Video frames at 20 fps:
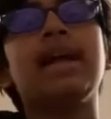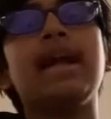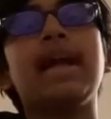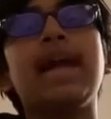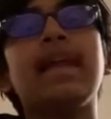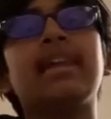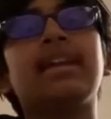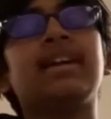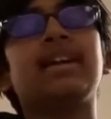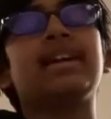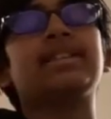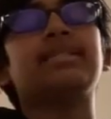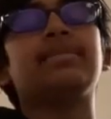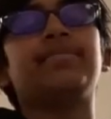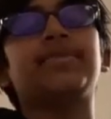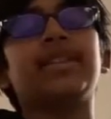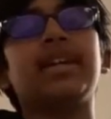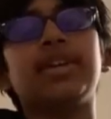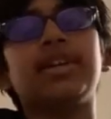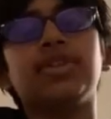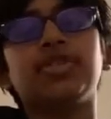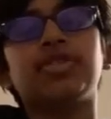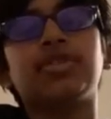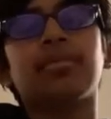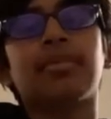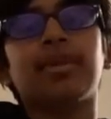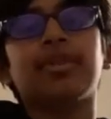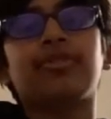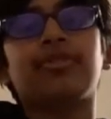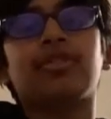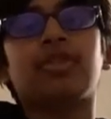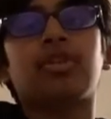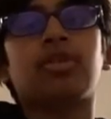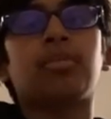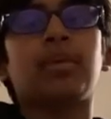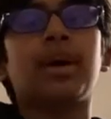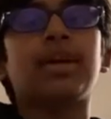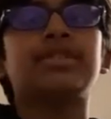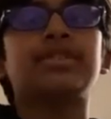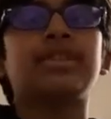Anyway guys, um, thank you so much for
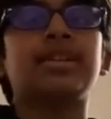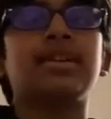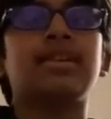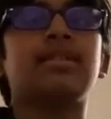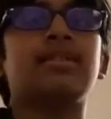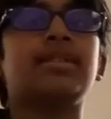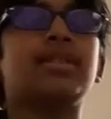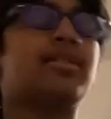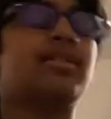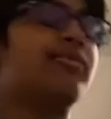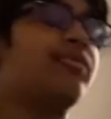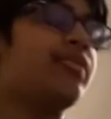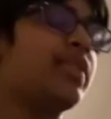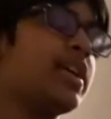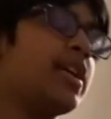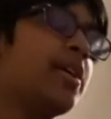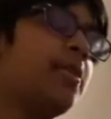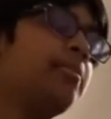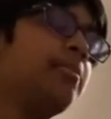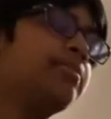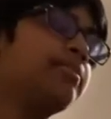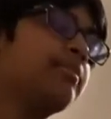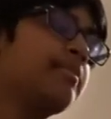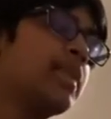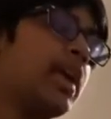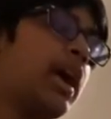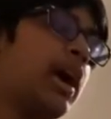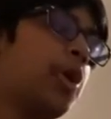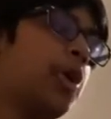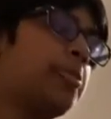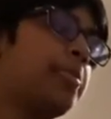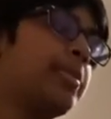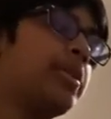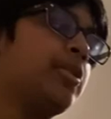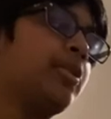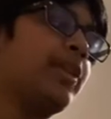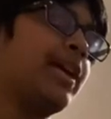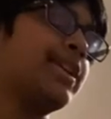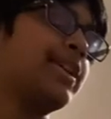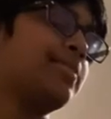watching this video. I hope you
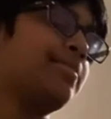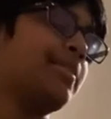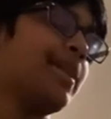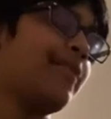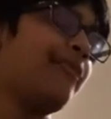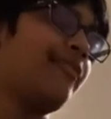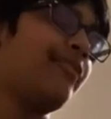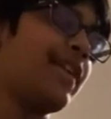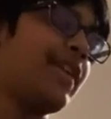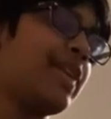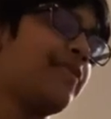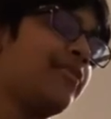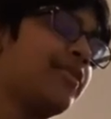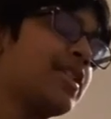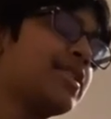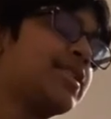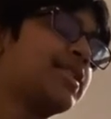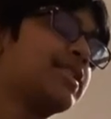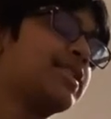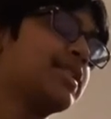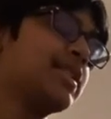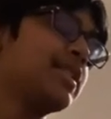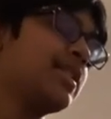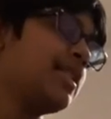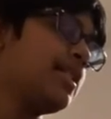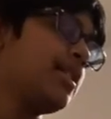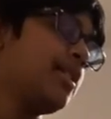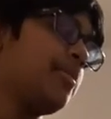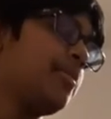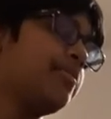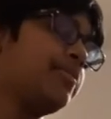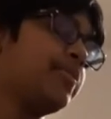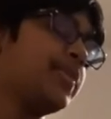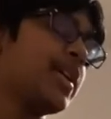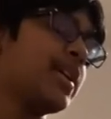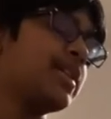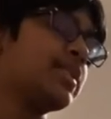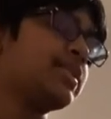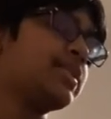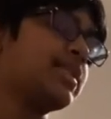liked my favorites,
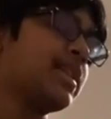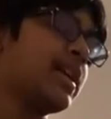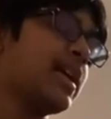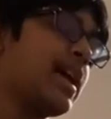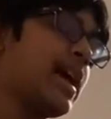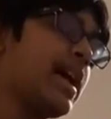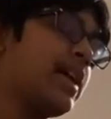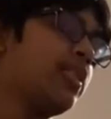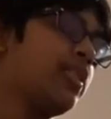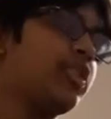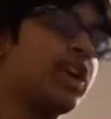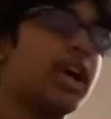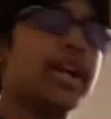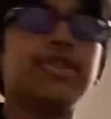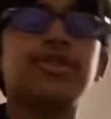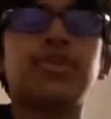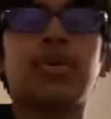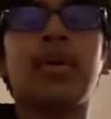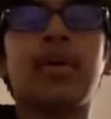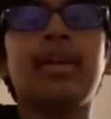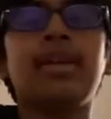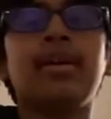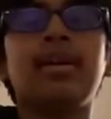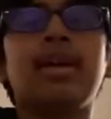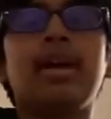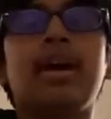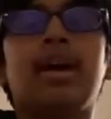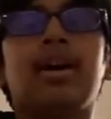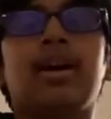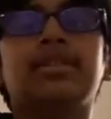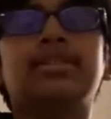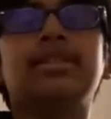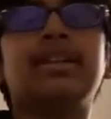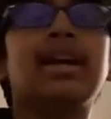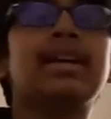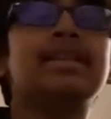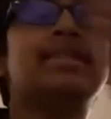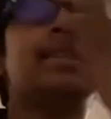things that I enjoyed. I'll see you guys